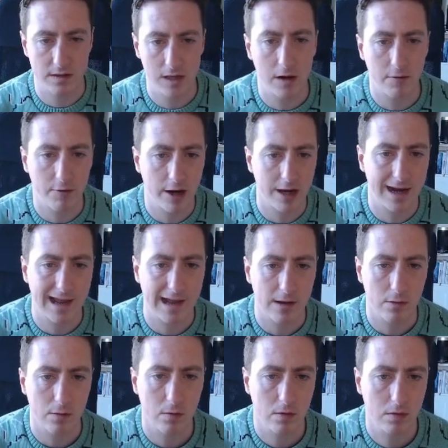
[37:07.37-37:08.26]
Not right
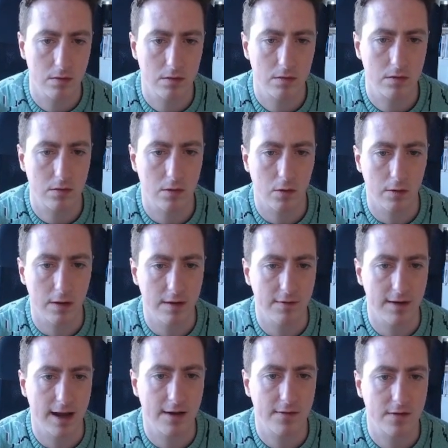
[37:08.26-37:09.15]
now, or
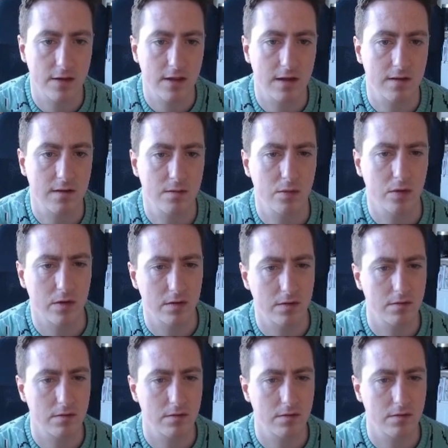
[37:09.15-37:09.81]
even after this, but